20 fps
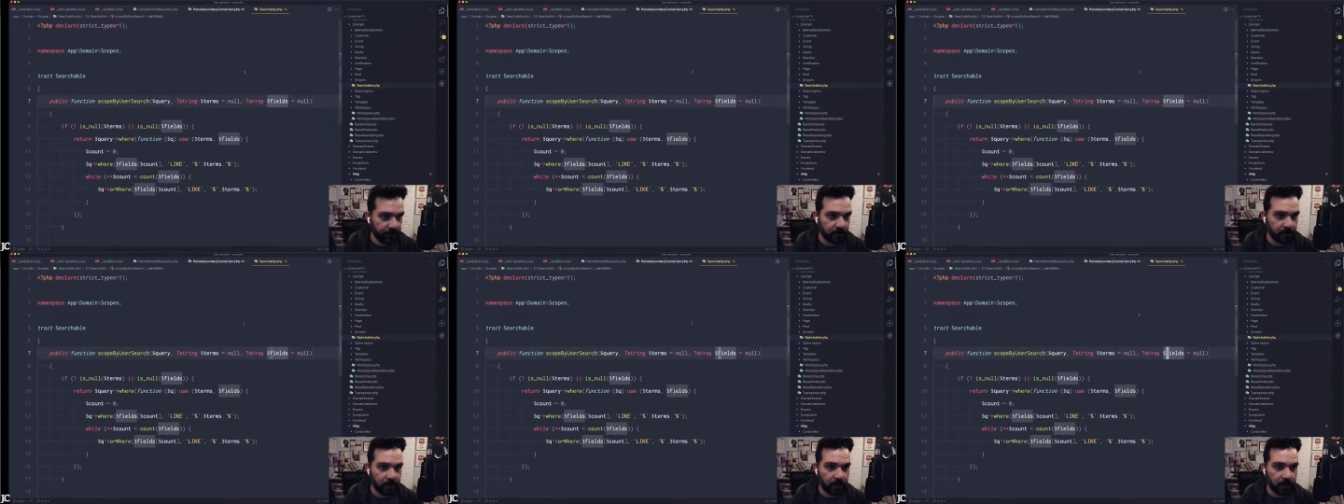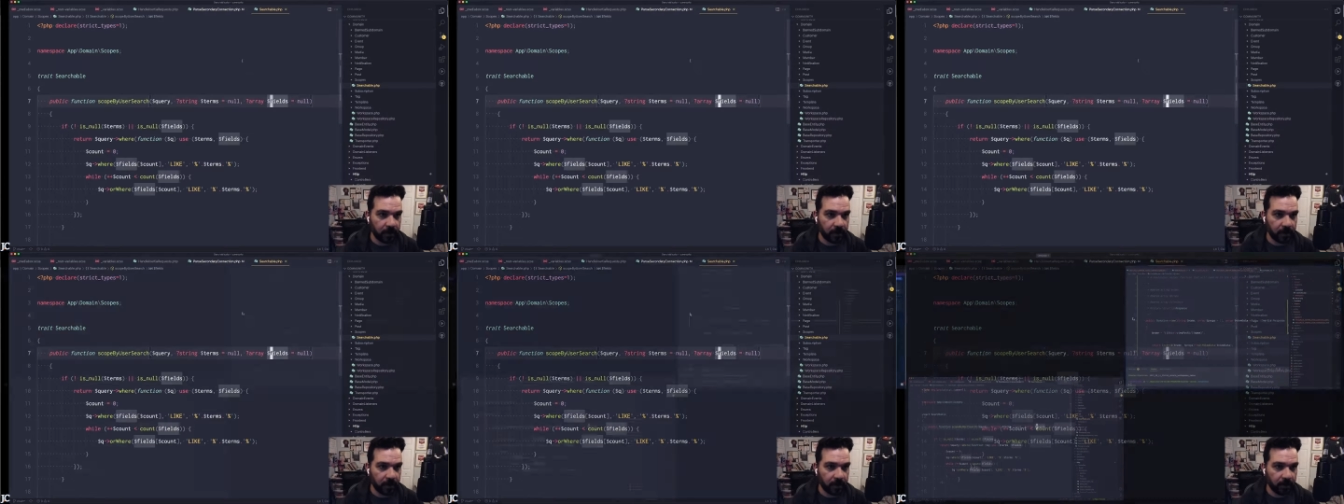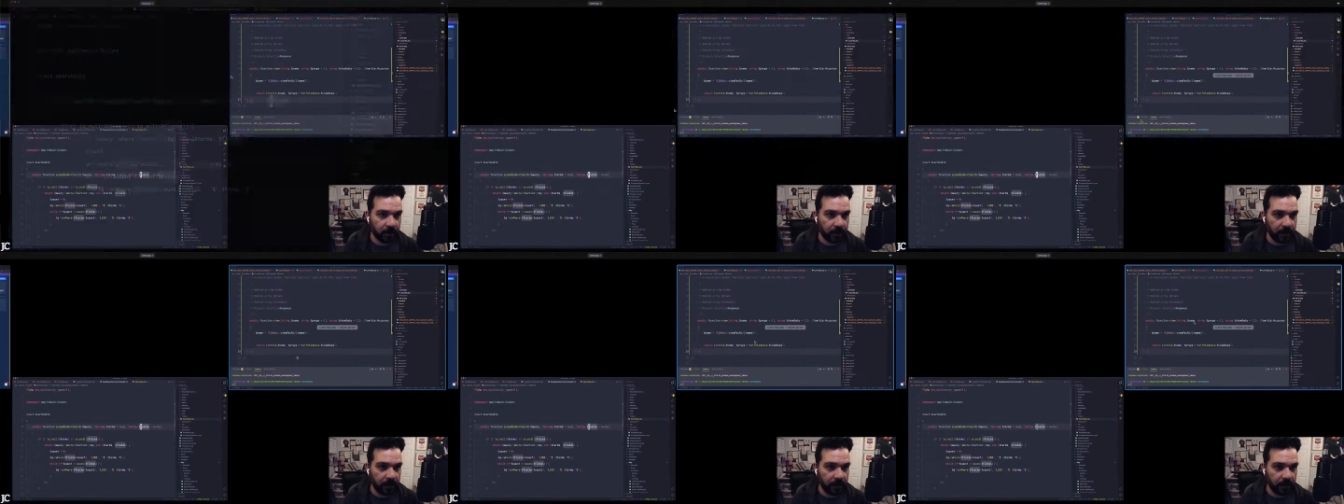
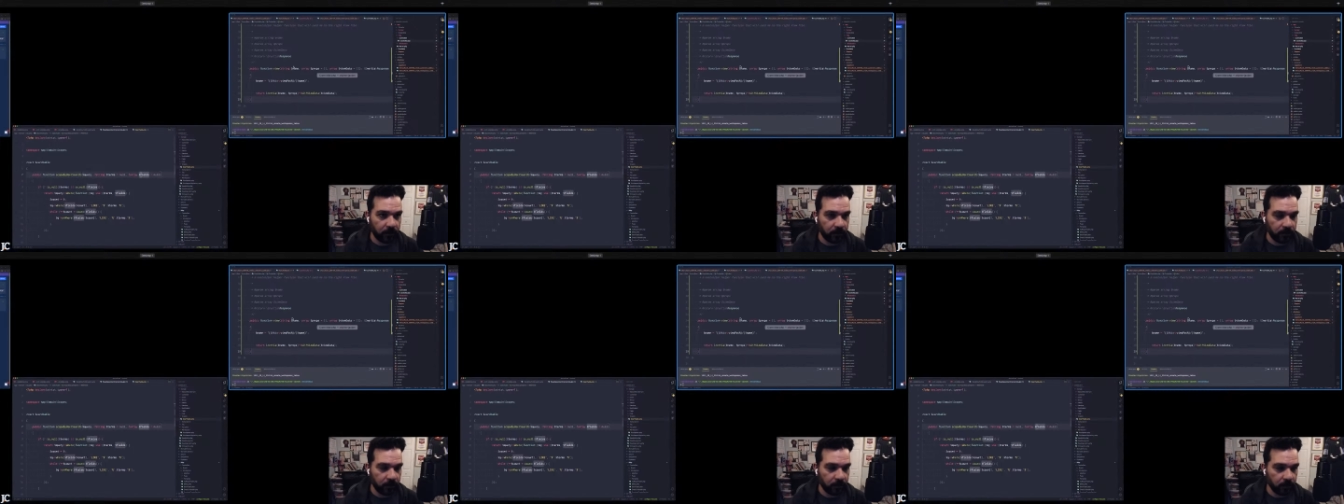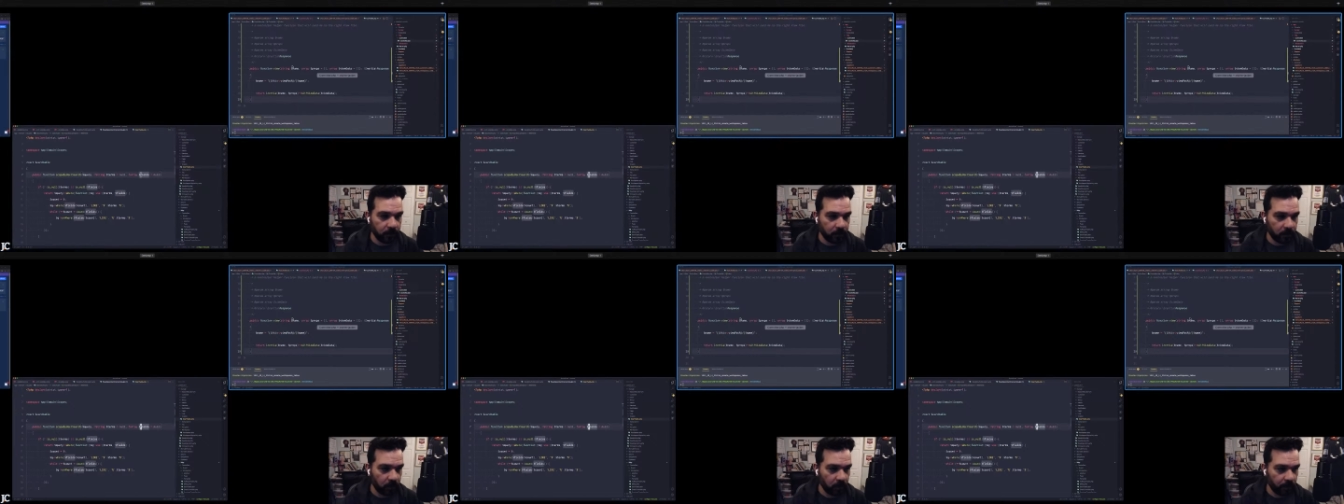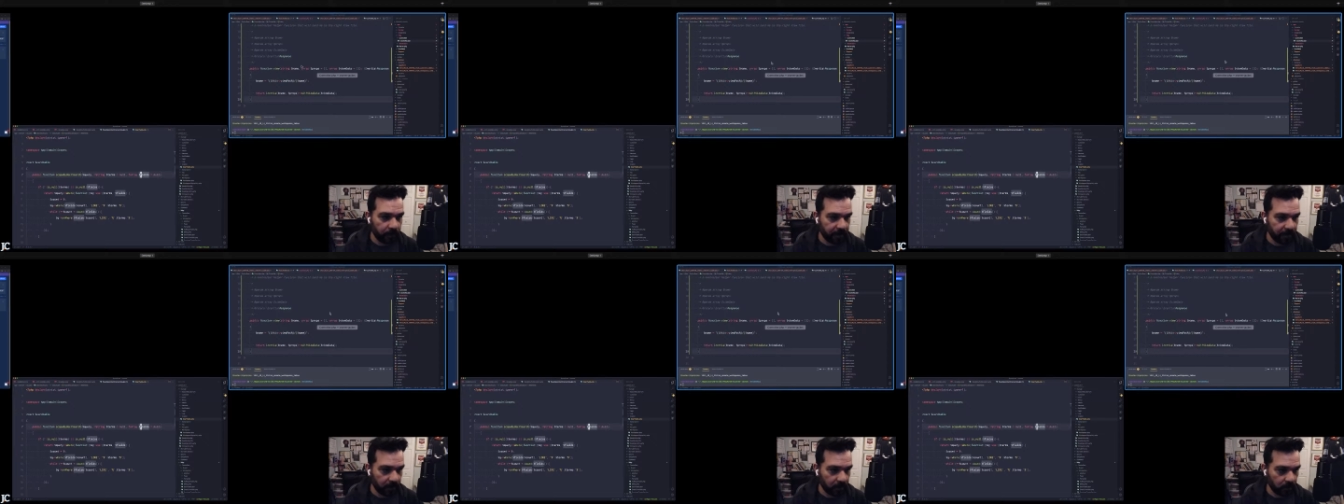And we will go
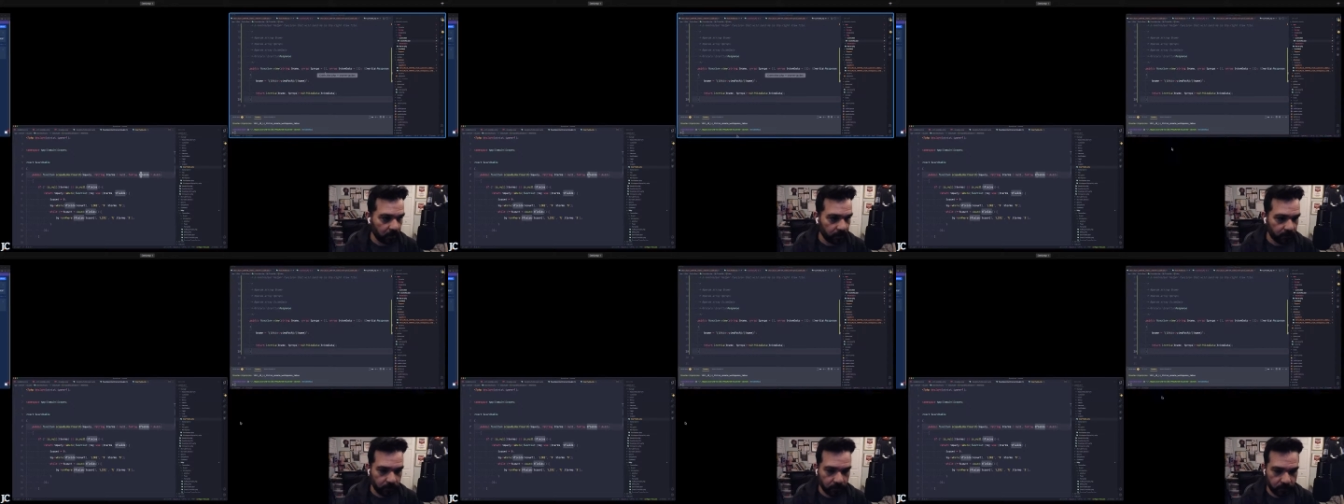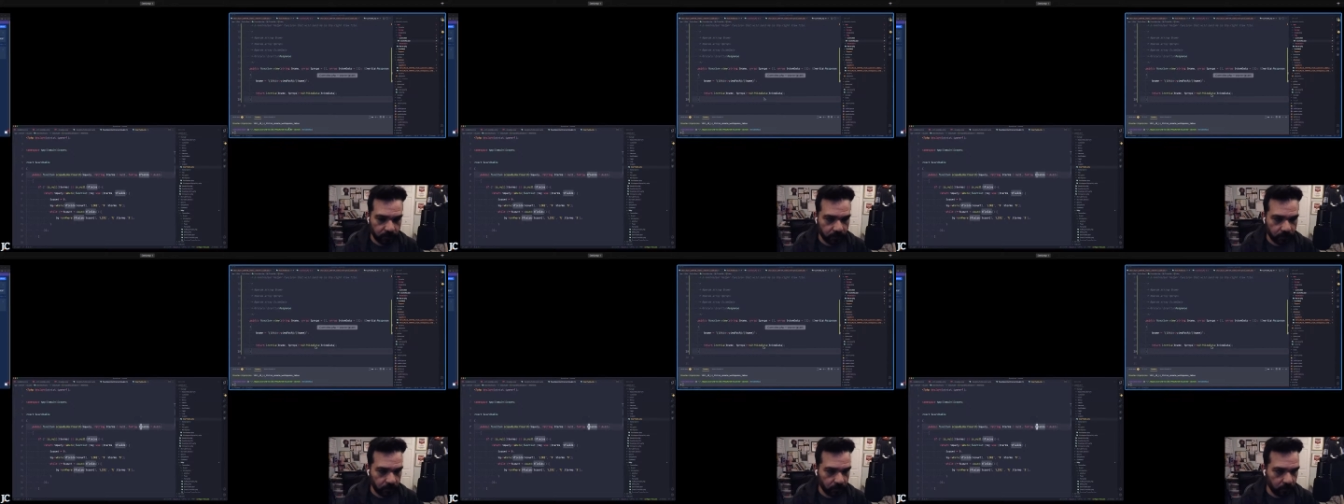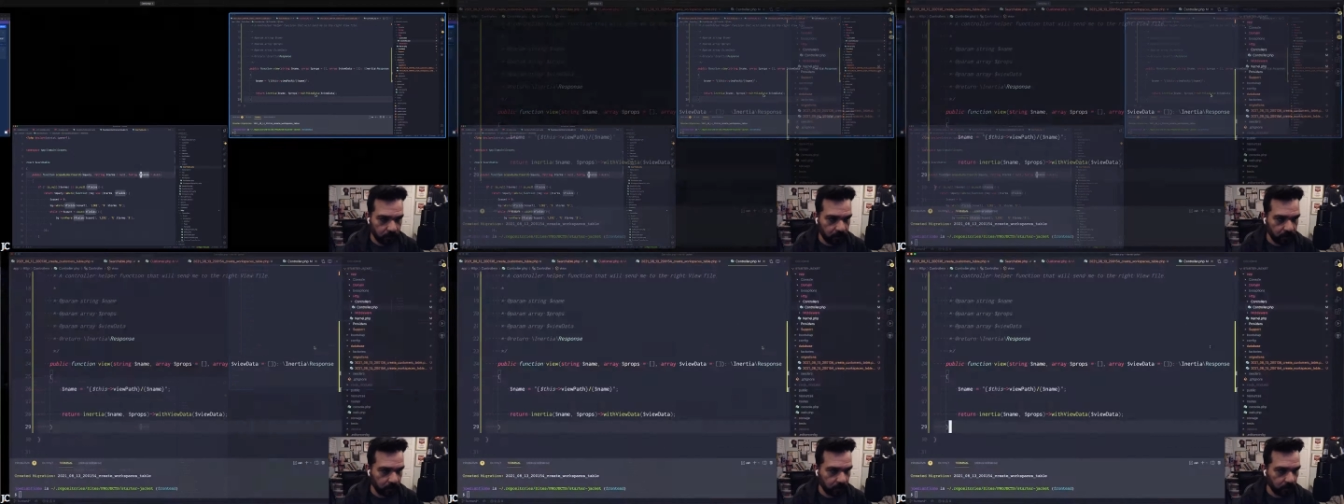back over to
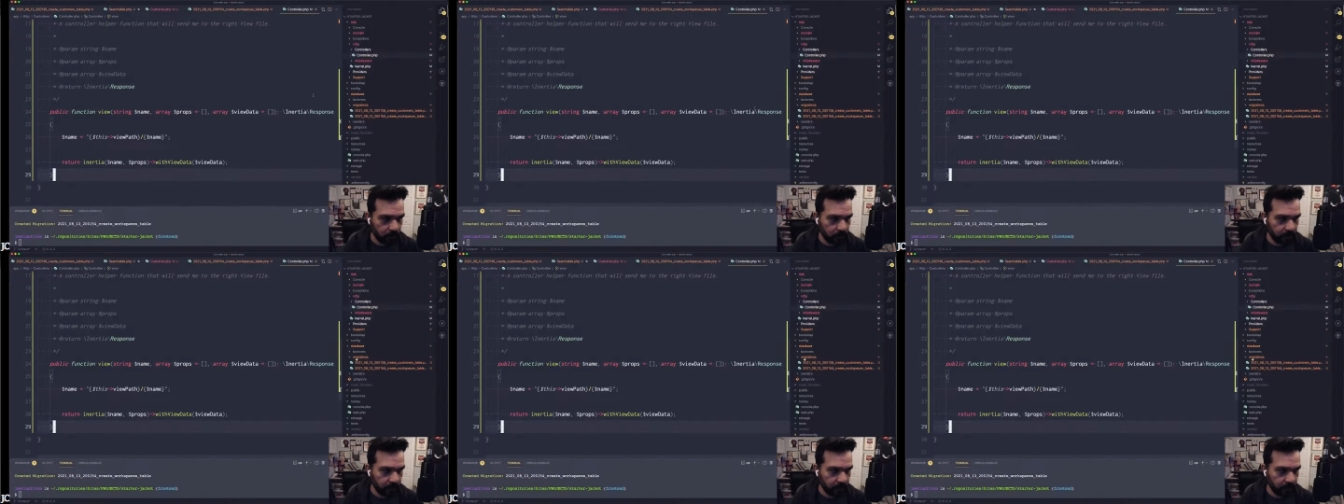here,